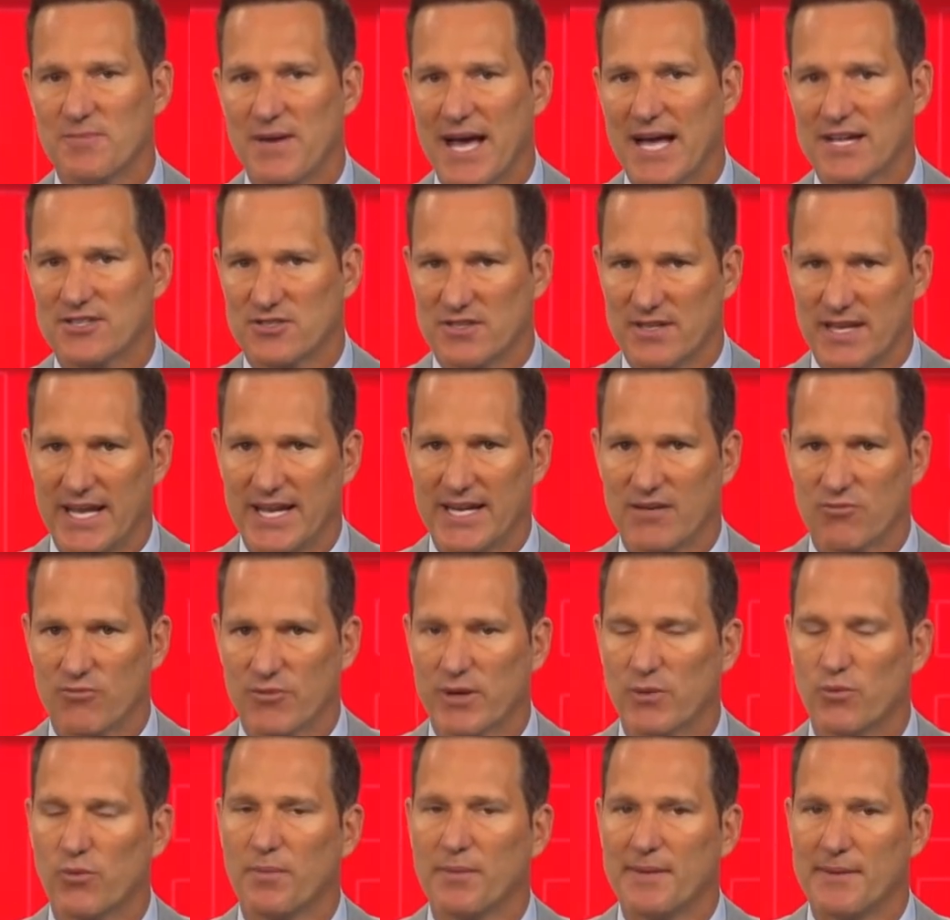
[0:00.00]
match that Andy
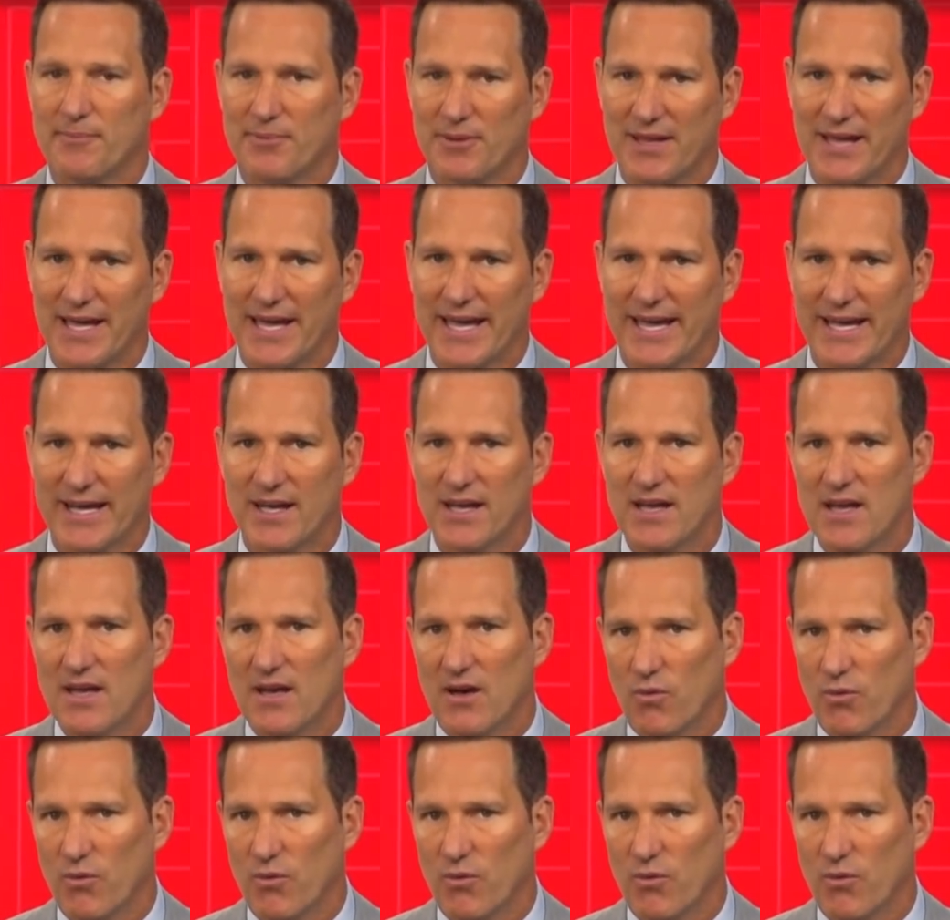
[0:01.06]
Reid will be playing